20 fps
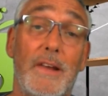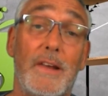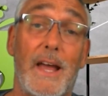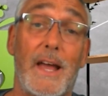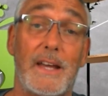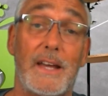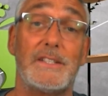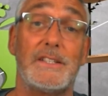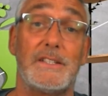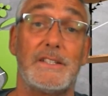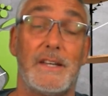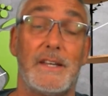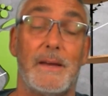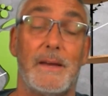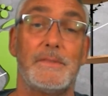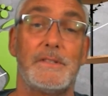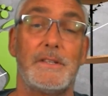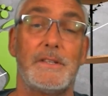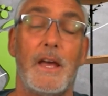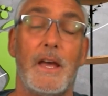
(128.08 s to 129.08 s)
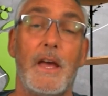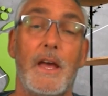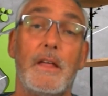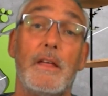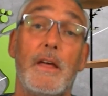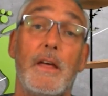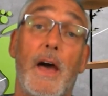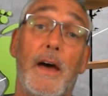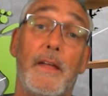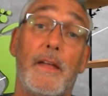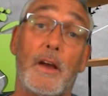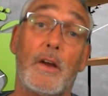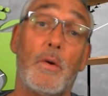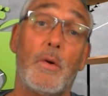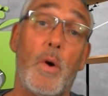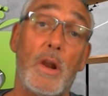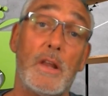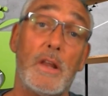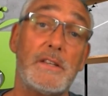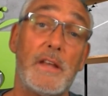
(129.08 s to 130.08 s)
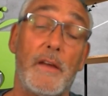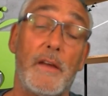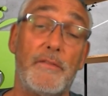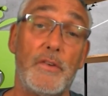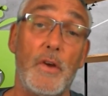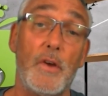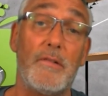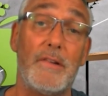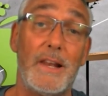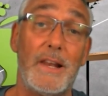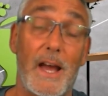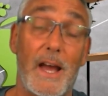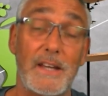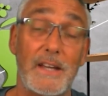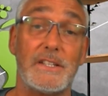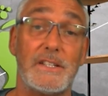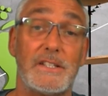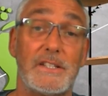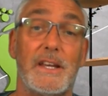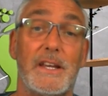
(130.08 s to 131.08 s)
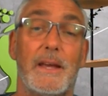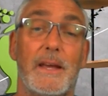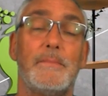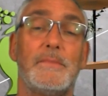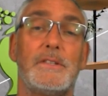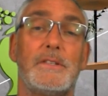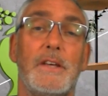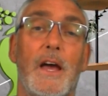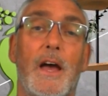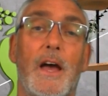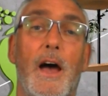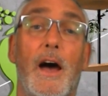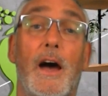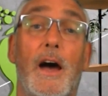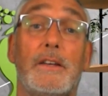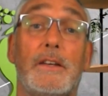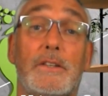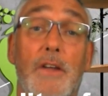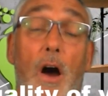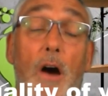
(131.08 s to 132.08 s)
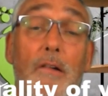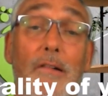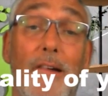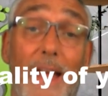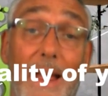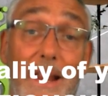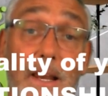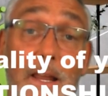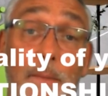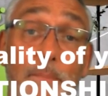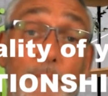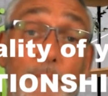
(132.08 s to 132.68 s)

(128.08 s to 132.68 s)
relationships. And the quality of your relationships are directly